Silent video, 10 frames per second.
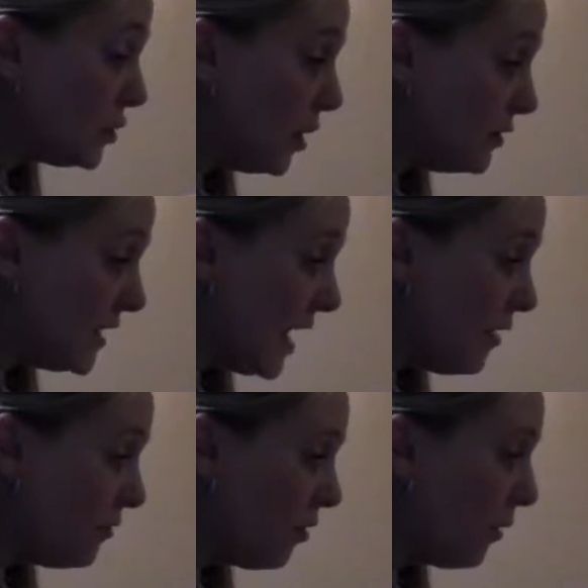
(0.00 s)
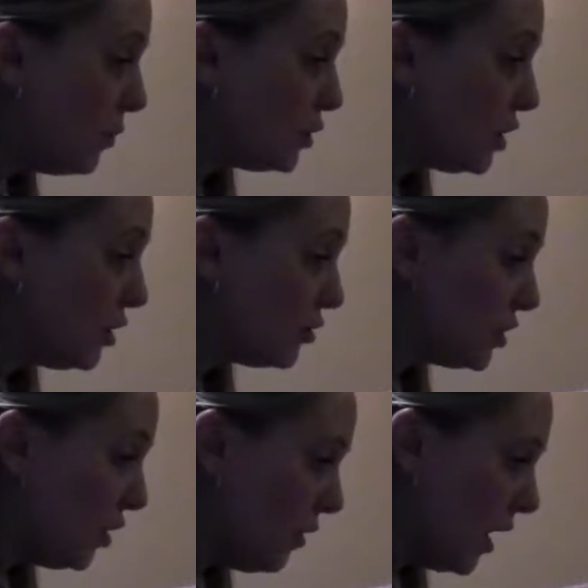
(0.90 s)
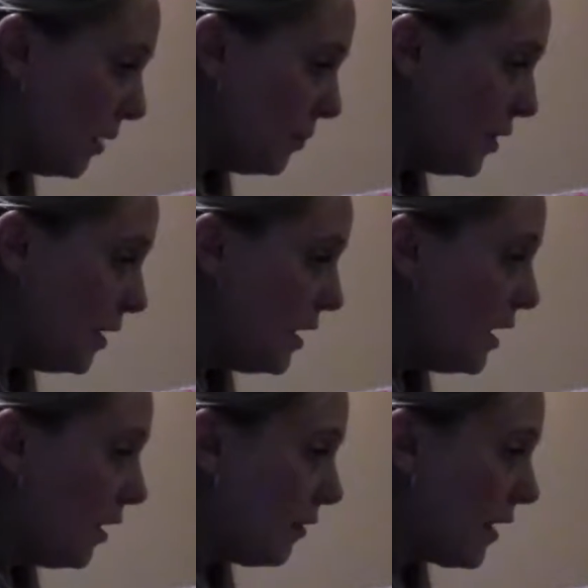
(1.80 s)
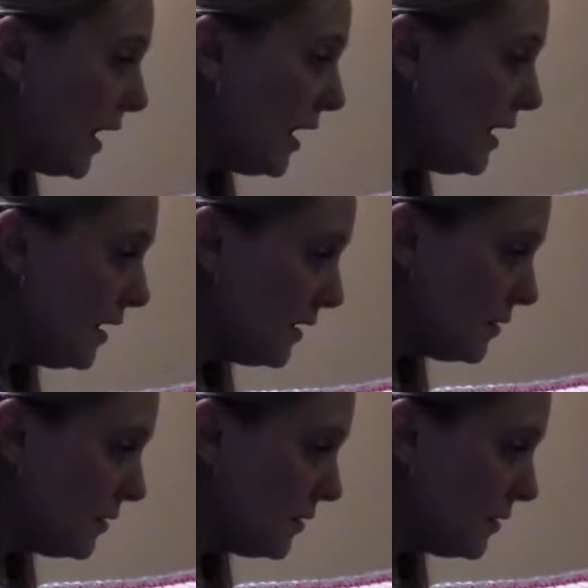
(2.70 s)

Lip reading: your toe down or pushing your toe up. Okay?